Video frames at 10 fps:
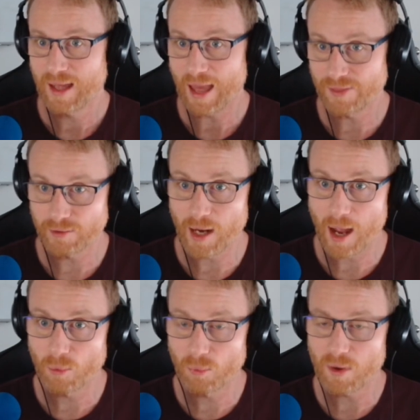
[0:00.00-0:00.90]
And there are
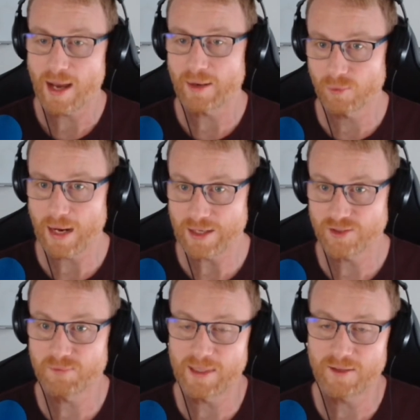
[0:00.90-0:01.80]
a wide
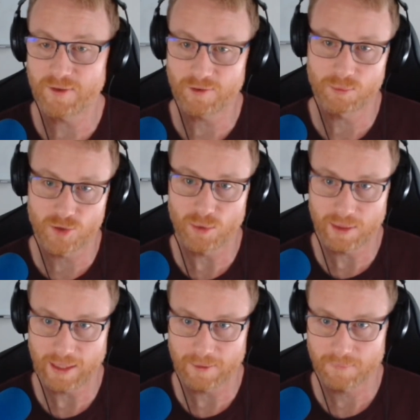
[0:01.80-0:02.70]
range of benefits from
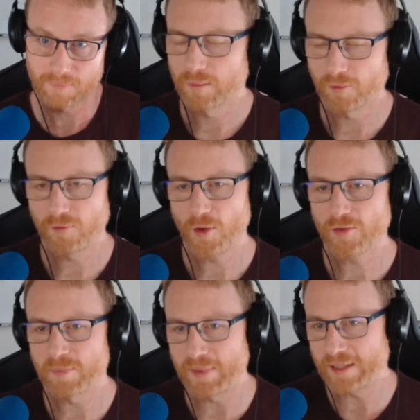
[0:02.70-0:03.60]
doing that. The
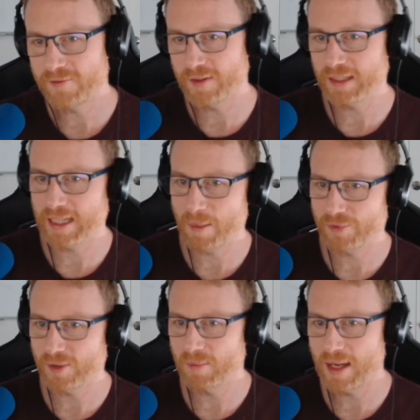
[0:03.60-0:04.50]
first benefit that
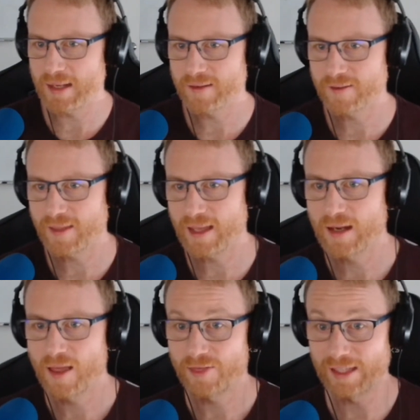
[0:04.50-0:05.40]
comes to mind is that
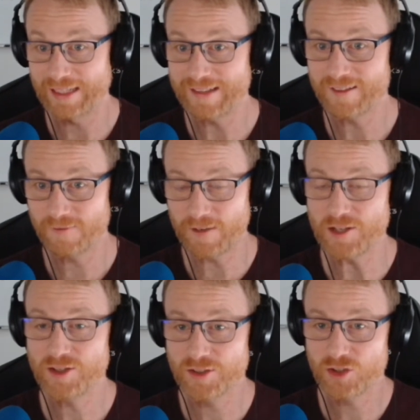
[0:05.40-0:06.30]
the less
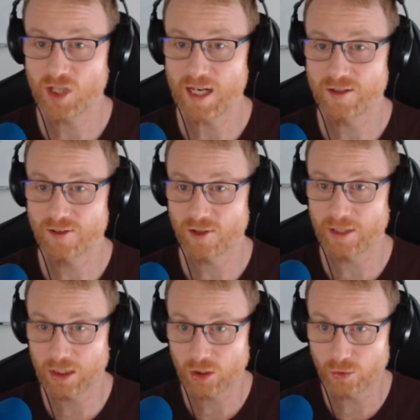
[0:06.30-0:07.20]
features and changes are
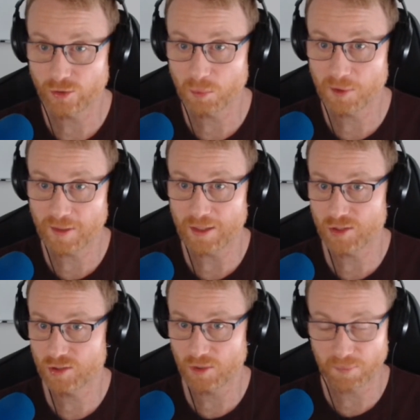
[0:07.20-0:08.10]
included with
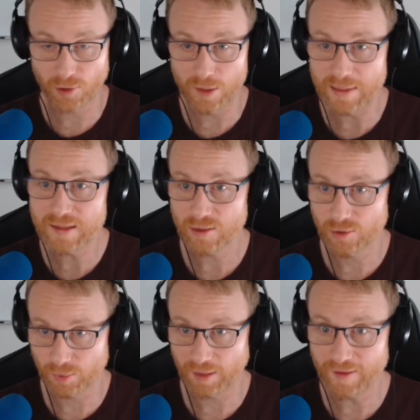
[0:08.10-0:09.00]
each deployment
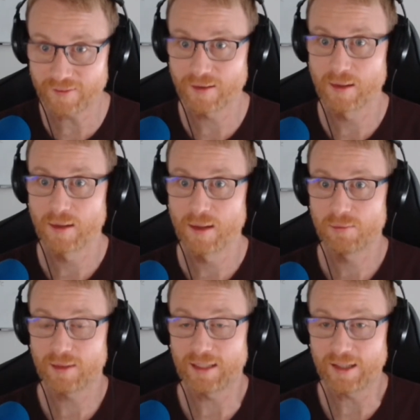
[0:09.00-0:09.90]
or release,
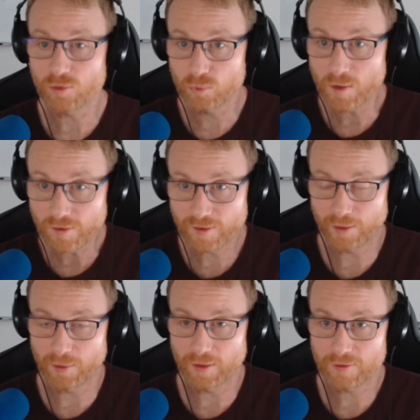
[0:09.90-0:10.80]
the less risk
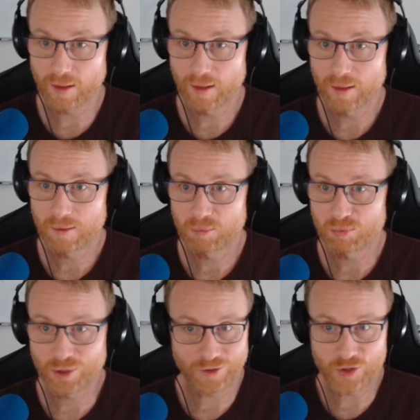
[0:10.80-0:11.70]
there is,
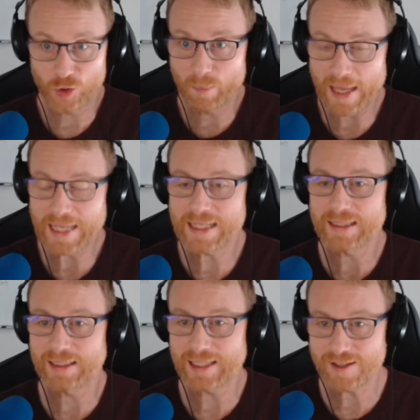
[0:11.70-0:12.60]
because you're making
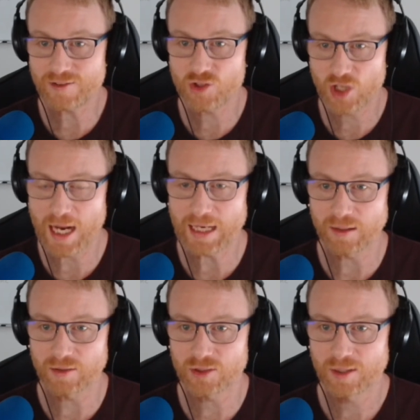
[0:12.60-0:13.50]
less
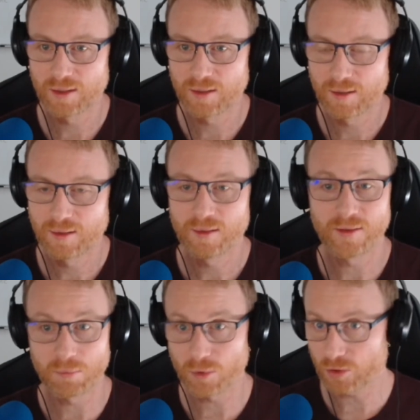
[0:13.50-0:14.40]
change.
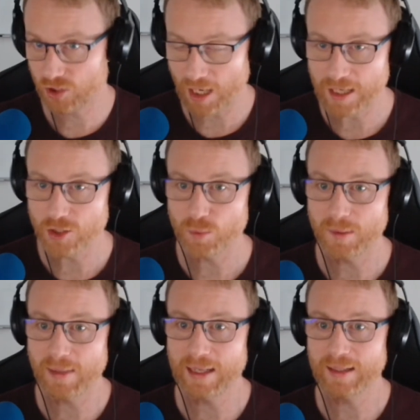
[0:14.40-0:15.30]
The more change
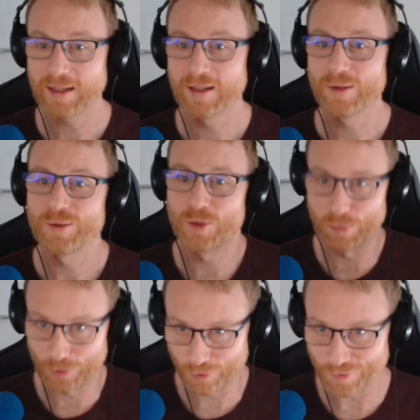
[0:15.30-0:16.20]
we make, the
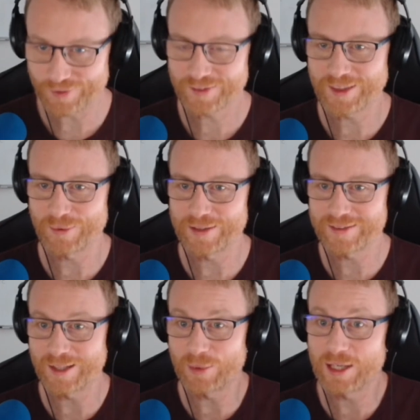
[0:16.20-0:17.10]
more risk there is
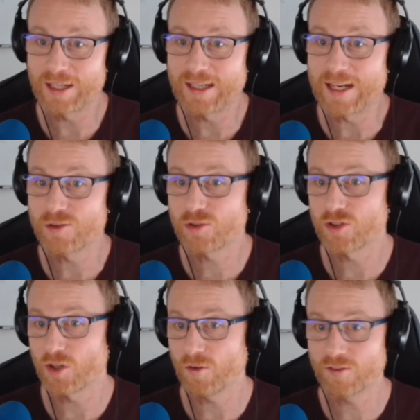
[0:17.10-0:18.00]
that we're going to
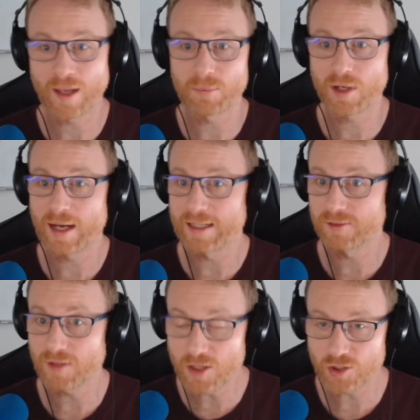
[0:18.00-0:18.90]
introduce some kind
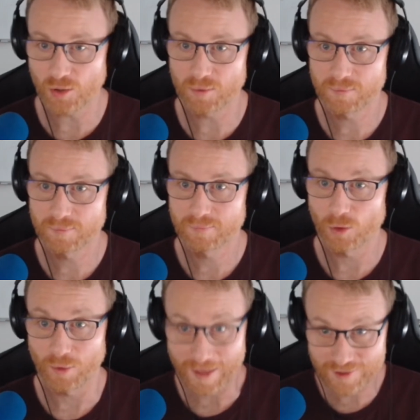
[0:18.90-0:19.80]
of issue
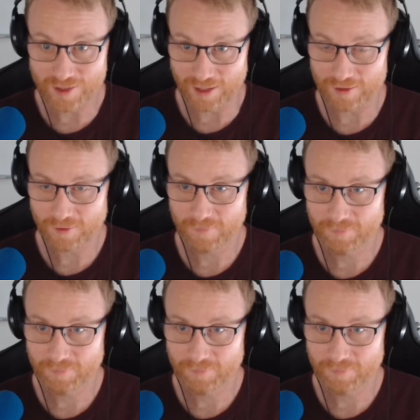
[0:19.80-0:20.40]
or incident.